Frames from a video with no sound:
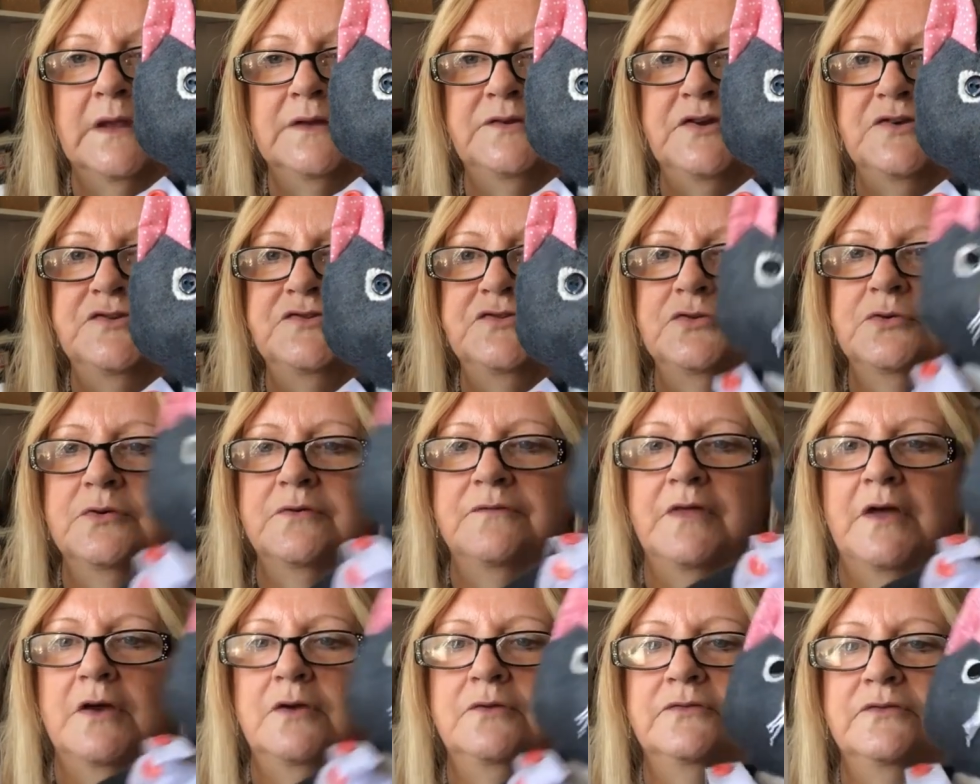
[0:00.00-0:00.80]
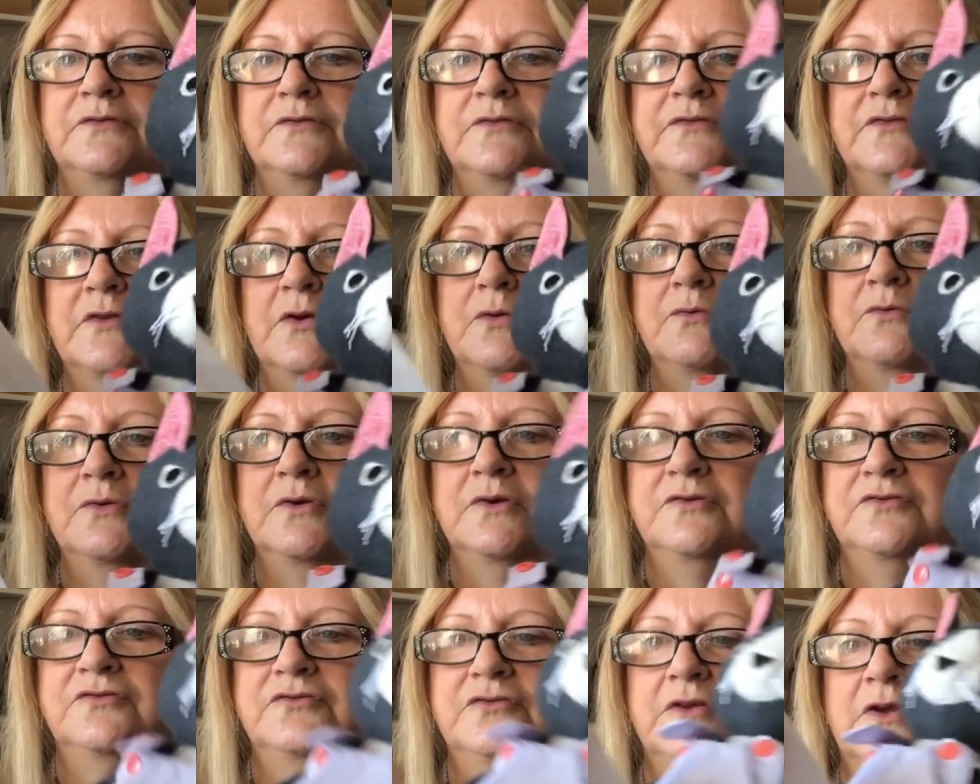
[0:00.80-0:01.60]
did two of those and
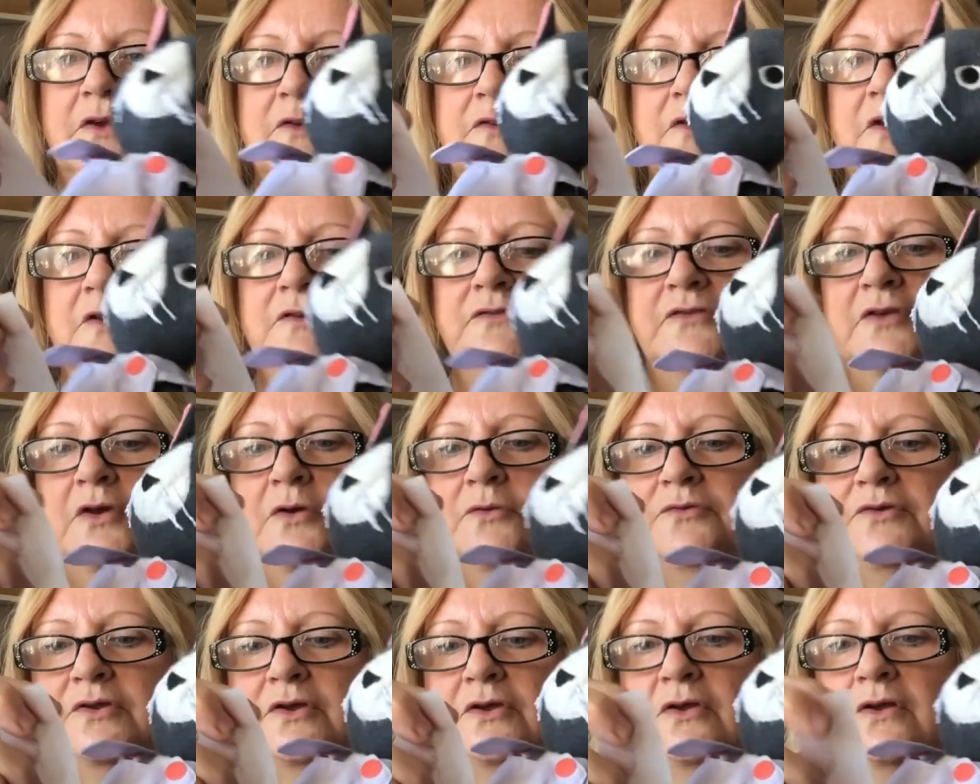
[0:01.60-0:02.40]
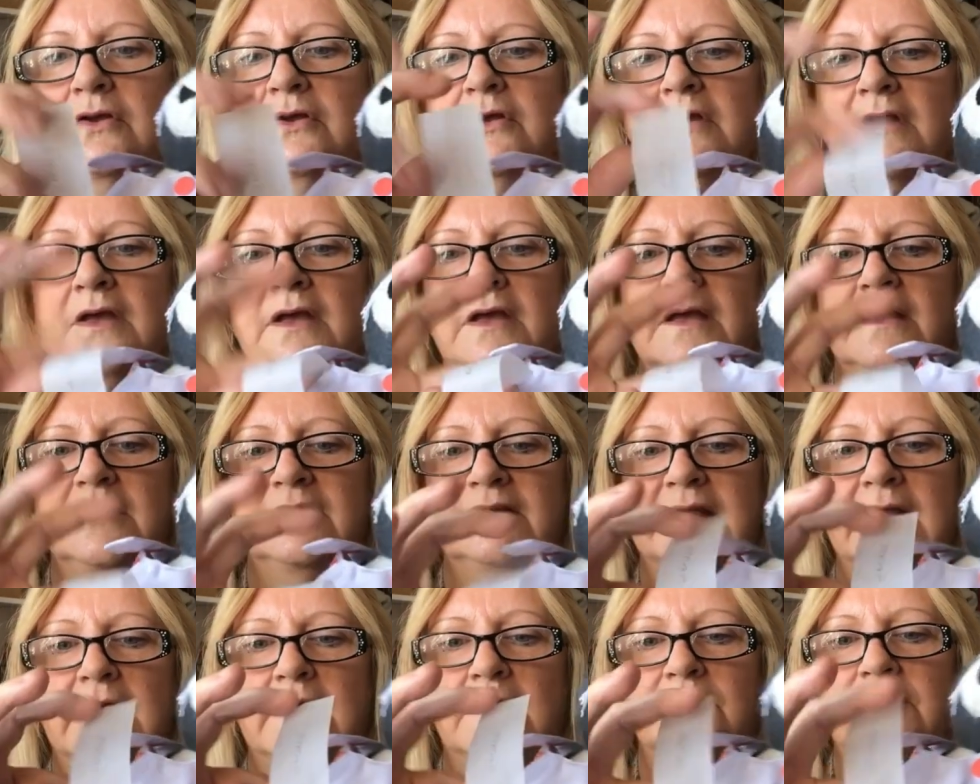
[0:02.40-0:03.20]
sewed it
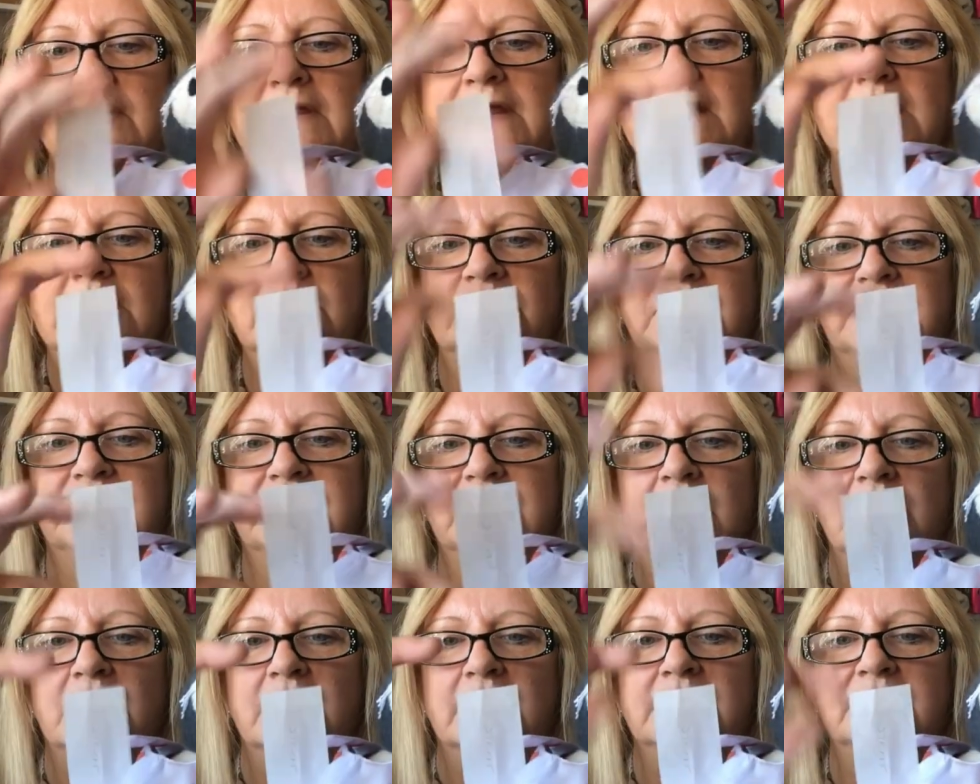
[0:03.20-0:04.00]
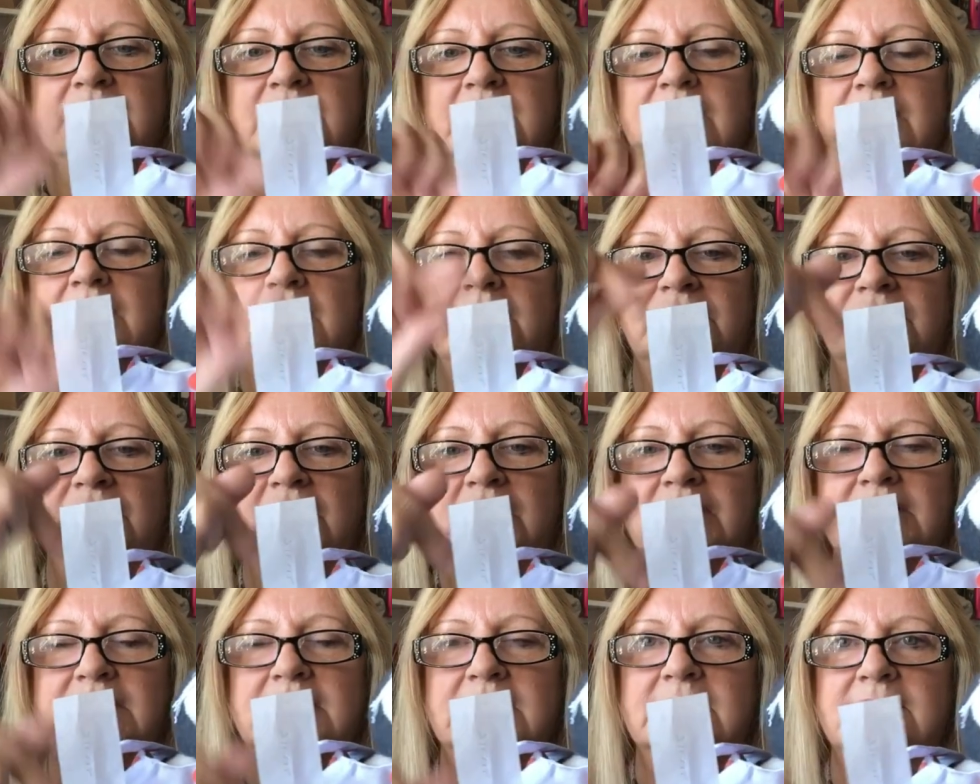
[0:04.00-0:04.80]
down each side and then
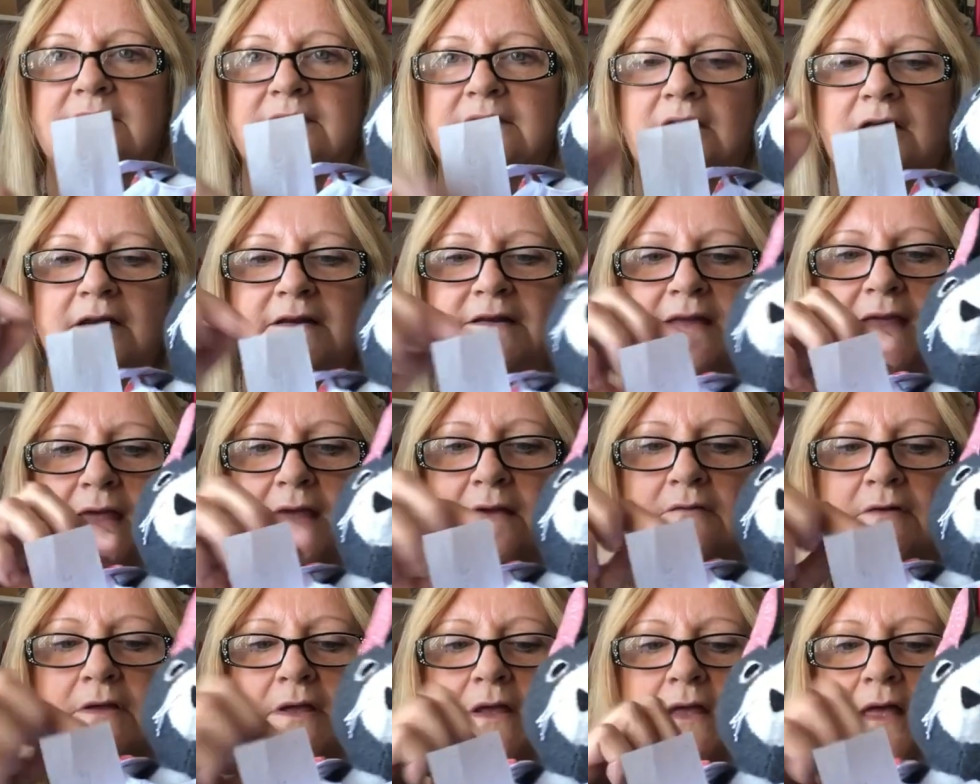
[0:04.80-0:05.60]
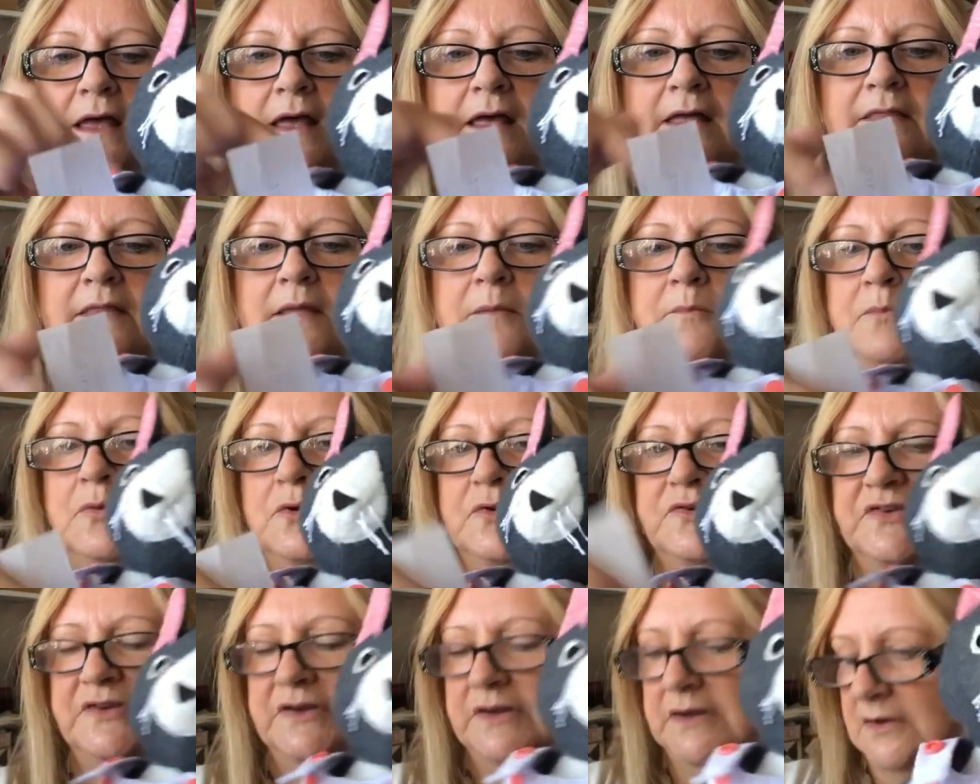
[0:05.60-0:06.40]
turned it inside out and then
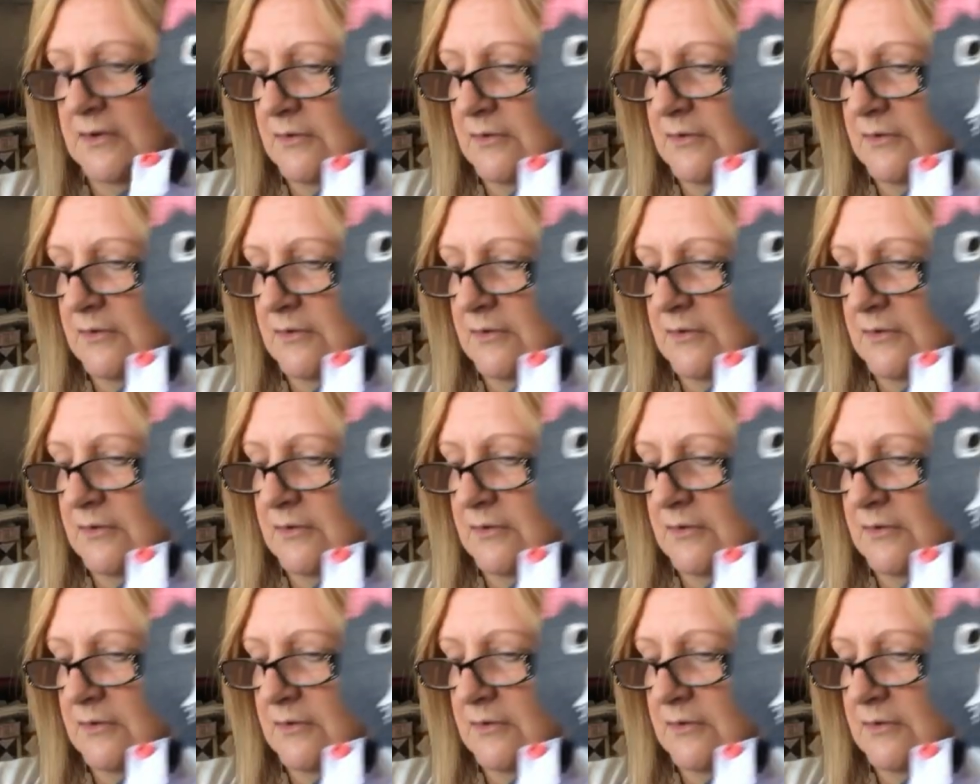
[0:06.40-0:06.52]
put it